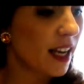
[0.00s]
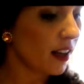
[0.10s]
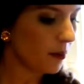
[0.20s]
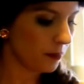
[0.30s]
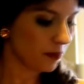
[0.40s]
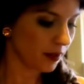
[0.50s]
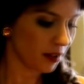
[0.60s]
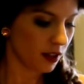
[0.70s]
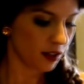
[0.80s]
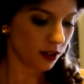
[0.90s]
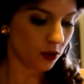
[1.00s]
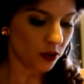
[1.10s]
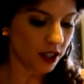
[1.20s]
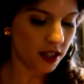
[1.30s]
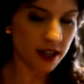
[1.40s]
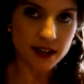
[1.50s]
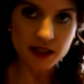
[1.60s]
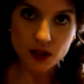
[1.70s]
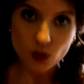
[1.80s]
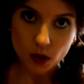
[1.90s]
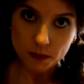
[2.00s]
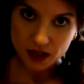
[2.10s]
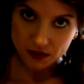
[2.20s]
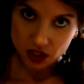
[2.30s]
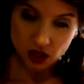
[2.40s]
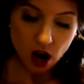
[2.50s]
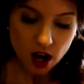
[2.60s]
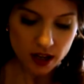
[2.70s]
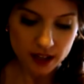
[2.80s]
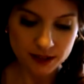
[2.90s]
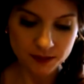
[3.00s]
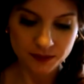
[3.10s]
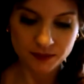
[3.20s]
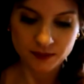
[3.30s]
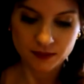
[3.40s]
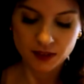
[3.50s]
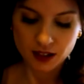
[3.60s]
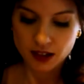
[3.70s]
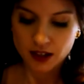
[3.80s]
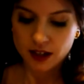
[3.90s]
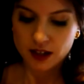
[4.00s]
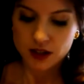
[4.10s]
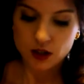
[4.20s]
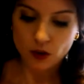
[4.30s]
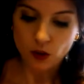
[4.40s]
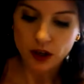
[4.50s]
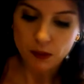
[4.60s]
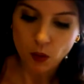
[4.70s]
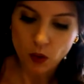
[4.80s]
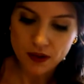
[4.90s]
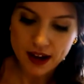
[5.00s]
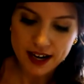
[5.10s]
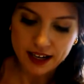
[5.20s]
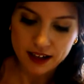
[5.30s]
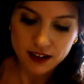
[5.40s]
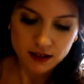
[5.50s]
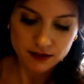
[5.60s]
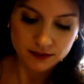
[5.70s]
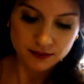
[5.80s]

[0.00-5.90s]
thing you'll need is your beef stock. So you're going to pour that in.